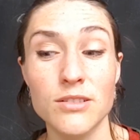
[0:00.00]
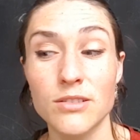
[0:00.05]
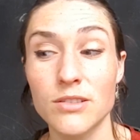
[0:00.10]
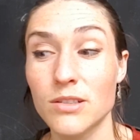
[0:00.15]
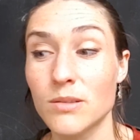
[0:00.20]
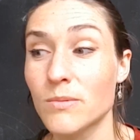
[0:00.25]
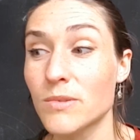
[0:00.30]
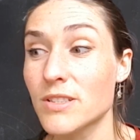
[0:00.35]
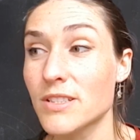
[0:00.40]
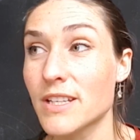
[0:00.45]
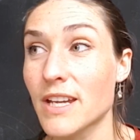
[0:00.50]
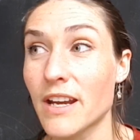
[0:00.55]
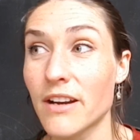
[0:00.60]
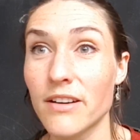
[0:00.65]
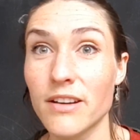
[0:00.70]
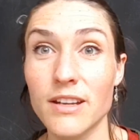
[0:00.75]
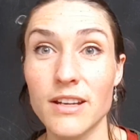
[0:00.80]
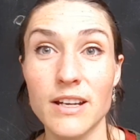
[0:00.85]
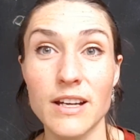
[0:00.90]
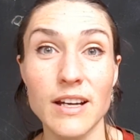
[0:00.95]
No one's
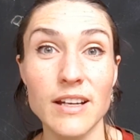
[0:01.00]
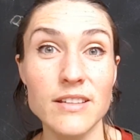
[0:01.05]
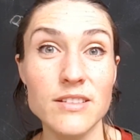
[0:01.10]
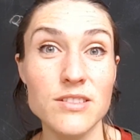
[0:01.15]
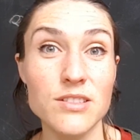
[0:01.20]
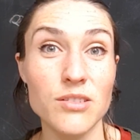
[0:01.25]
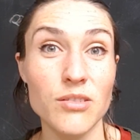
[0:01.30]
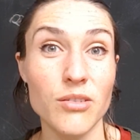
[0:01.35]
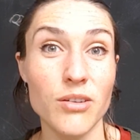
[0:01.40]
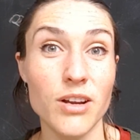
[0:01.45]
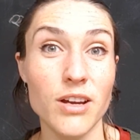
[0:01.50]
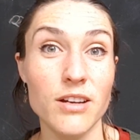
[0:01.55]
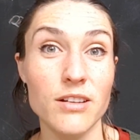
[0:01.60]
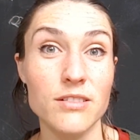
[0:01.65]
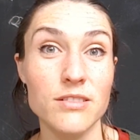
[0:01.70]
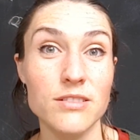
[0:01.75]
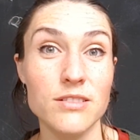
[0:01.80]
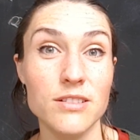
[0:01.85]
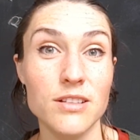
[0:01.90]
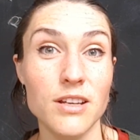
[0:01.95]
carrying guns
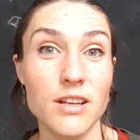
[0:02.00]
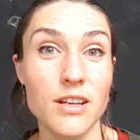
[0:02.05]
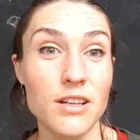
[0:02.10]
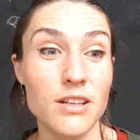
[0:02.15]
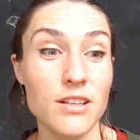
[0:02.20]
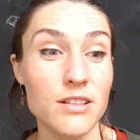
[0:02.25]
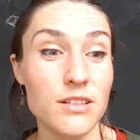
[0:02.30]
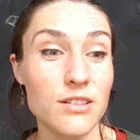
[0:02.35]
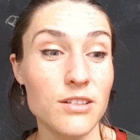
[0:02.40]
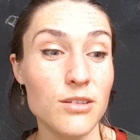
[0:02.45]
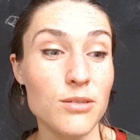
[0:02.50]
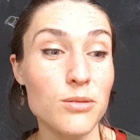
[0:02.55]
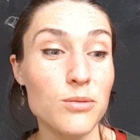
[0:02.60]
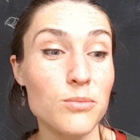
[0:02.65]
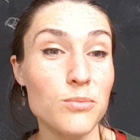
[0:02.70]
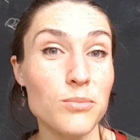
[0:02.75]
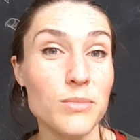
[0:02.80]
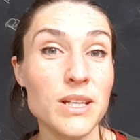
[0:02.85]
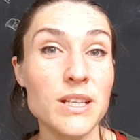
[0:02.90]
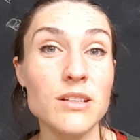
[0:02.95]
around. No
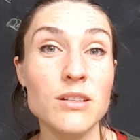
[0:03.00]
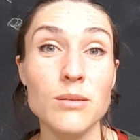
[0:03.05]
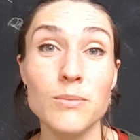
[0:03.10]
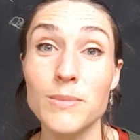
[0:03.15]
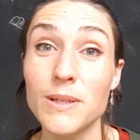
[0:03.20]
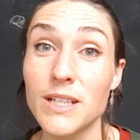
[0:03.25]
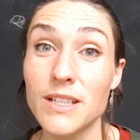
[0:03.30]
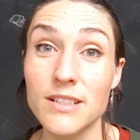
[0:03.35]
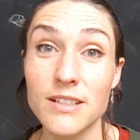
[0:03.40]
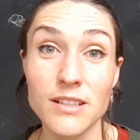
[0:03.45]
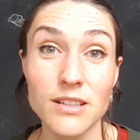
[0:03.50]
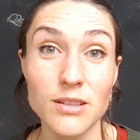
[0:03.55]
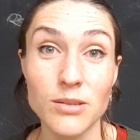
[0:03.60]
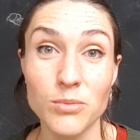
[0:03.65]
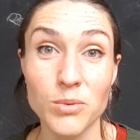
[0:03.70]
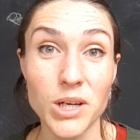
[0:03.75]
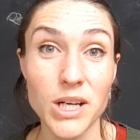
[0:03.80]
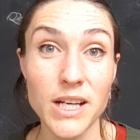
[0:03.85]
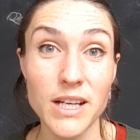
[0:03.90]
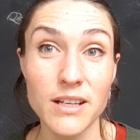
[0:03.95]
men are beating their
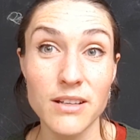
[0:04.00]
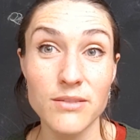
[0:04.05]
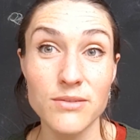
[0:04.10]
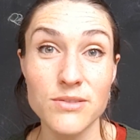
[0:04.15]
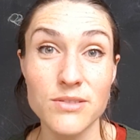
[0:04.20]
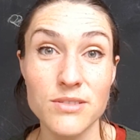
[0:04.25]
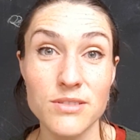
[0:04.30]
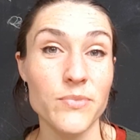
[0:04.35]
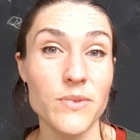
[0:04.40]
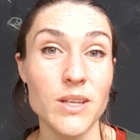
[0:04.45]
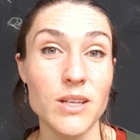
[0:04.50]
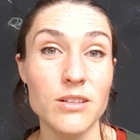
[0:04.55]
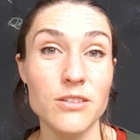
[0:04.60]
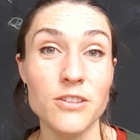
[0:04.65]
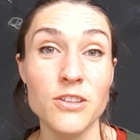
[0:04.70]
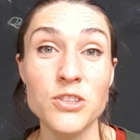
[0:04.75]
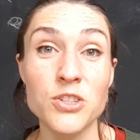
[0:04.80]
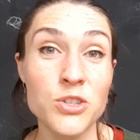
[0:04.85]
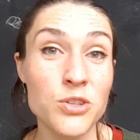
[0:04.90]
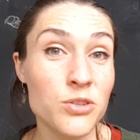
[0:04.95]
wives. And
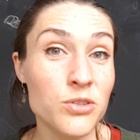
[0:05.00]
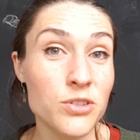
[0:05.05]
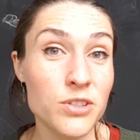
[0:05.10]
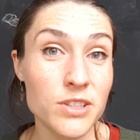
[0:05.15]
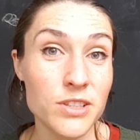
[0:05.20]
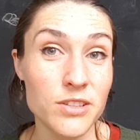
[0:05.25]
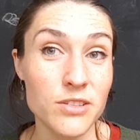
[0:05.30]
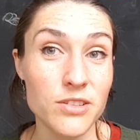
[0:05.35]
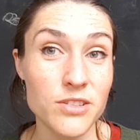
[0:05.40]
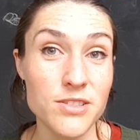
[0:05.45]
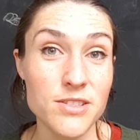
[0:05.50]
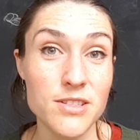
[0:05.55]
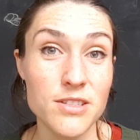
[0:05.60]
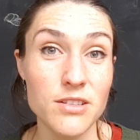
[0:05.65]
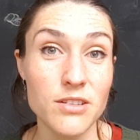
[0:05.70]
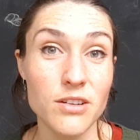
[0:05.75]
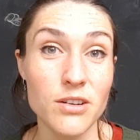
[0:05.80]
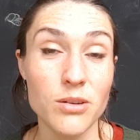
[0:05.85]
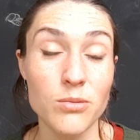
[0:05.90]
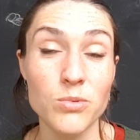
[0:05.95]
no children
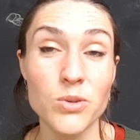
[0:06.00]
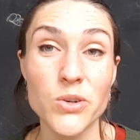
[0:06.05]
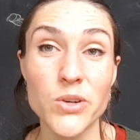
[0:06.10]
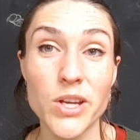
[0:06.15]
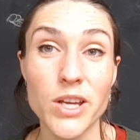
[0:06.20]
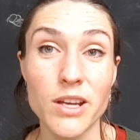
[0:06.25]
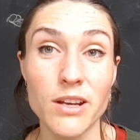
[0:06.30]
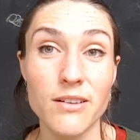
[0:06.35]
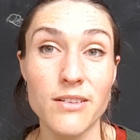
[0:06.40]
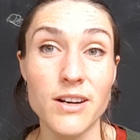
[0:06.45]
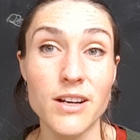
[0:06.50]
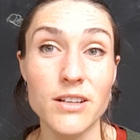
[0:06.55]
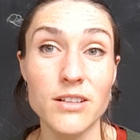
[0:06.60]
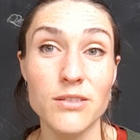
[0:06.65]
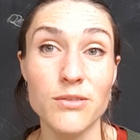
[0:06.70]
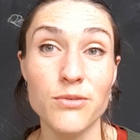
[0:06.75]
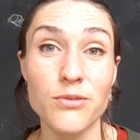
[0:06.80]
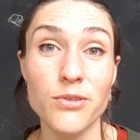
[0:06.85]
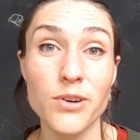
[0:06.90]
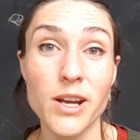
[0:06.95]
are walking around
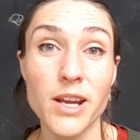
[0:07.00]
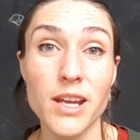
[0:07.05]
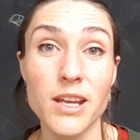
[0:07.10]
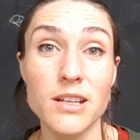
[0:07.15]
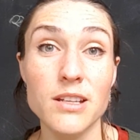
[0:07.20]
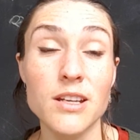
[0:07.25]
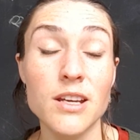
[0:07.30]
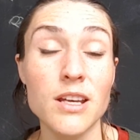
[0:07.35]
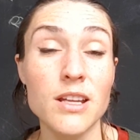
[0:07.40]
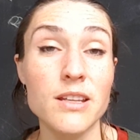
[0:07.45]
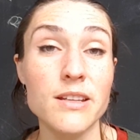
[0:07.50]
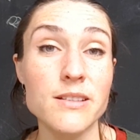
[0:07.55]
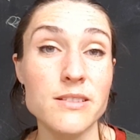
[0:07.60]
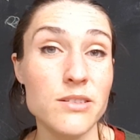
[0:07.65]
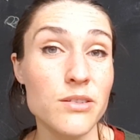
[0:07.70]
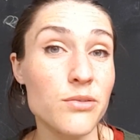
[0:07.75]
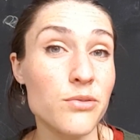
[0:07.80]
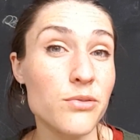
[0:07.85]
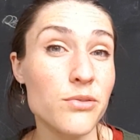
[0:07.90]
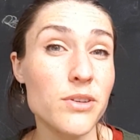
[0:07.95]
afraid.
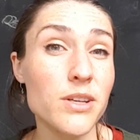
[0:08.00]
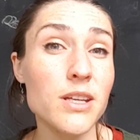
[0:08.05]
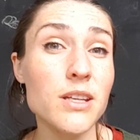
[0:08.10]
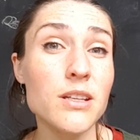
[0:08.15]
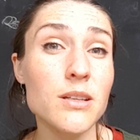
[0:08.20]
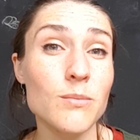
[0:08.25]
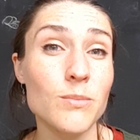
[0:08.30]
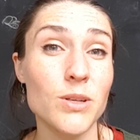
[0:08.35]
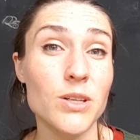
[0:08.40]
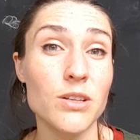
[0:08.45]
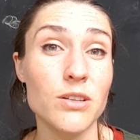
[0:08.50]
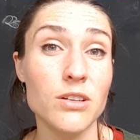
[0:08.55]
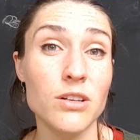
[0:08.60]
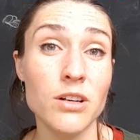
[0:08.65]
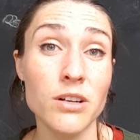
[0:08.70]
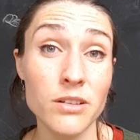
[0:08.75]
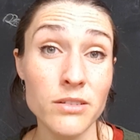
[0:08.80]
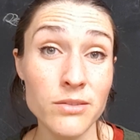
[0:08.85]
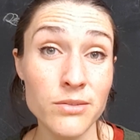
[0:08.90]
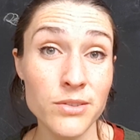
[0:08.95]
There's a freedom and a
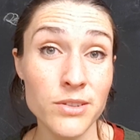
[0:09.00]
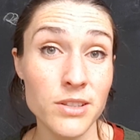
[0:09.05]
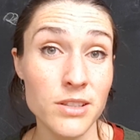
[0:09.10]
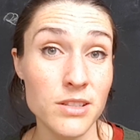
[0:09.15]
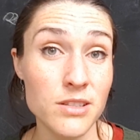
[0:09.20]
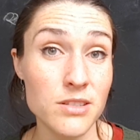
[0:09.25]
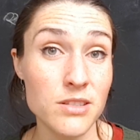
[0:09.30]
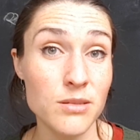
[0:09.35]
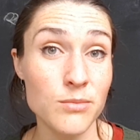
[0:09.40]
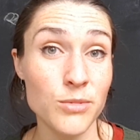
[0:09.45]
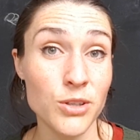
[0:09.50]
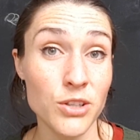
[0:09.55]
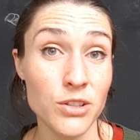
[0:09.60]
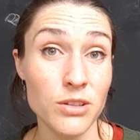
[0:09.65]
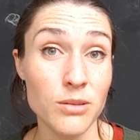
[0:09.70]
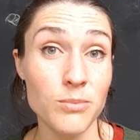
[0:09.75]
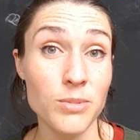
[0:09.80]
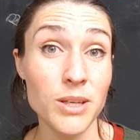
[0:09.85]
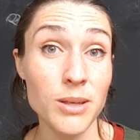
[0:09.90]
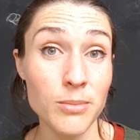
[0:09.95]
confidence among
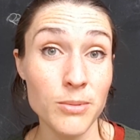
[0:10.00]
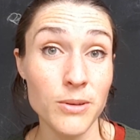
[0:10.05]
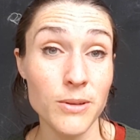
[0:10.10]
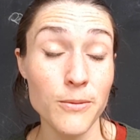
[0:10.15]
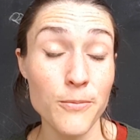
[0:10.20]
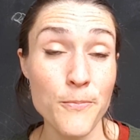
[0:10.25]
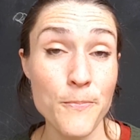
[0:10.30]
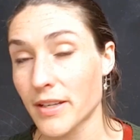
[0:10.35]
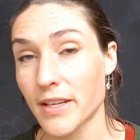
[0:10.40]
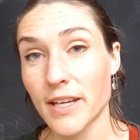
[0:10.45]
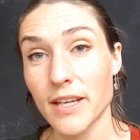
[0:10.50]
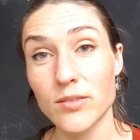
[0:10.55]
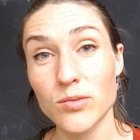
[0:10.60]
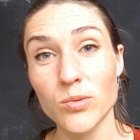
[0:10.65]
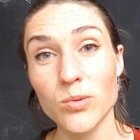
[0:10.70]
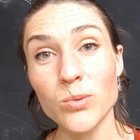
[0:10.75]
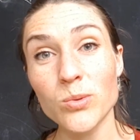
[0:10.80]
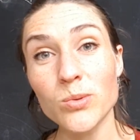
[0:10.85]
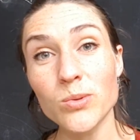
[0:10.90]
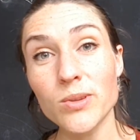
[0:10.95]
the people. And
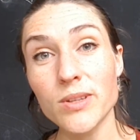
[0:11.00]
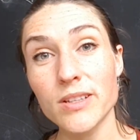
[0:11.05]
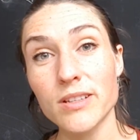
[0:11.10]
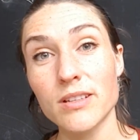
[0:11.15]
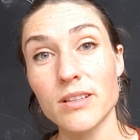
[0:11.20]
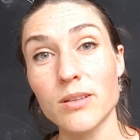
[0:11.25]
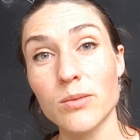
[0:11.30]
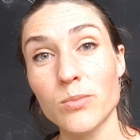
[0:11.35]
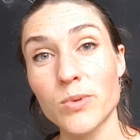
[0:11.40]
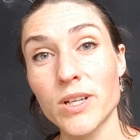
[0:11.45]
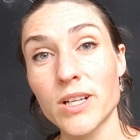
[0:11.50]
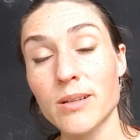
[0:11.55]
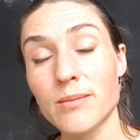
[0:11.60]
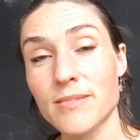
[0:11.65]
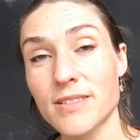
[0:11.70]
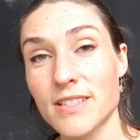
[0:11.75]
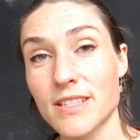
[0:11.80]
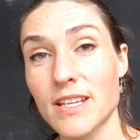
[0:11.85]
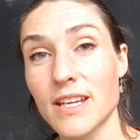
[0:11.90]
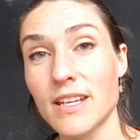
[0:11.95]
what
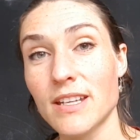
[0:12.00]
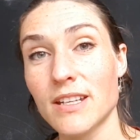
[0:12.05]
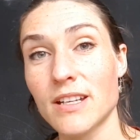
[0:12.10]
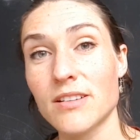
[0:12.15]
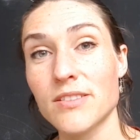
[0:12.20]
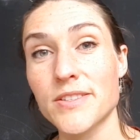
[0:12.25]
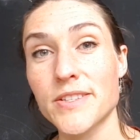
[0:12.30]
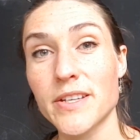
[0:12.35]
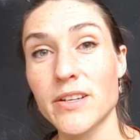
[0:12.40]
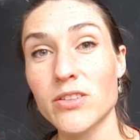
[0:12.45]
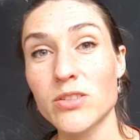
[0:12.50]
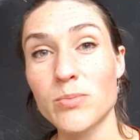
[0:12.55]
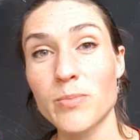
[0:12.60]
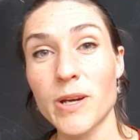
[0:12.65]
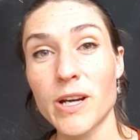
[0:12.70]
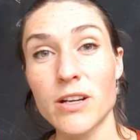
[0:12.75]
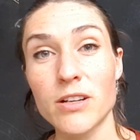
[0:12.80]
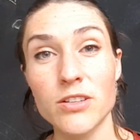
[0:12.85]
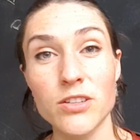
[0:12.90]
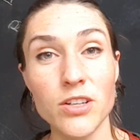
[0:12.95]
I'm saying now sounds
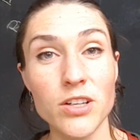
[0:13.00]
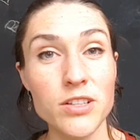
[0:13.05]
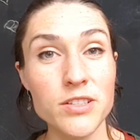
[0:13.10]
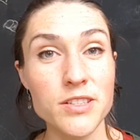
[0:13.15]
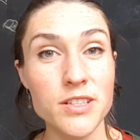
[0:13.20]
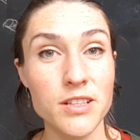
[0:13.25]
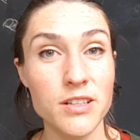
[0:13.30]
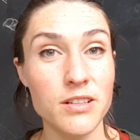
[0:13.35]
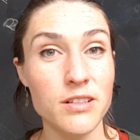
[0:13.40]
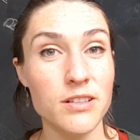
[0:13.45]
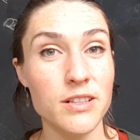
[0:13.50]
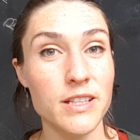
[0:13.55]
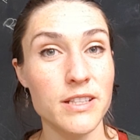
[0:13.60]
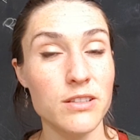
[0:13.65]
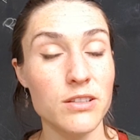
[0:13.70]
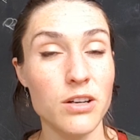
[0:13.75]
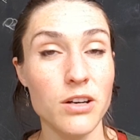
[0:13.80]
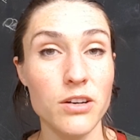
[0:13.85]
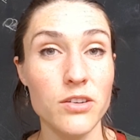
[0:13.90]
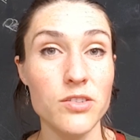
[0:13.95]
paradoxical
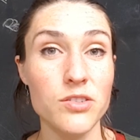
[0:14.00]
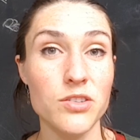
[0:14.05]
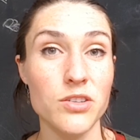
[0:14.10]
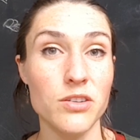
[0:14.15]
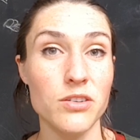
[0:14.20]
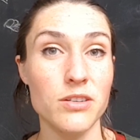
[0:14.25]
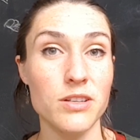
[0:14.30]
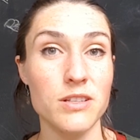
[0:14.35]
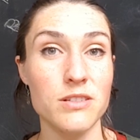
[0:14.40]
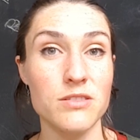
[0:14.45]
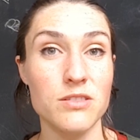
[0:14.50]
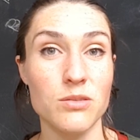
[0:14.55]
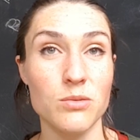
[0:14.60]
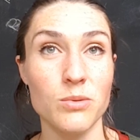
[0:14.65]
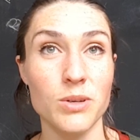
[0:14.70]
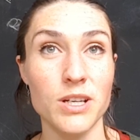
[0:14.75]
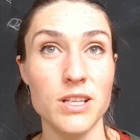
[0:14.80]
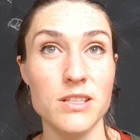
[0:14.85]
and contrary to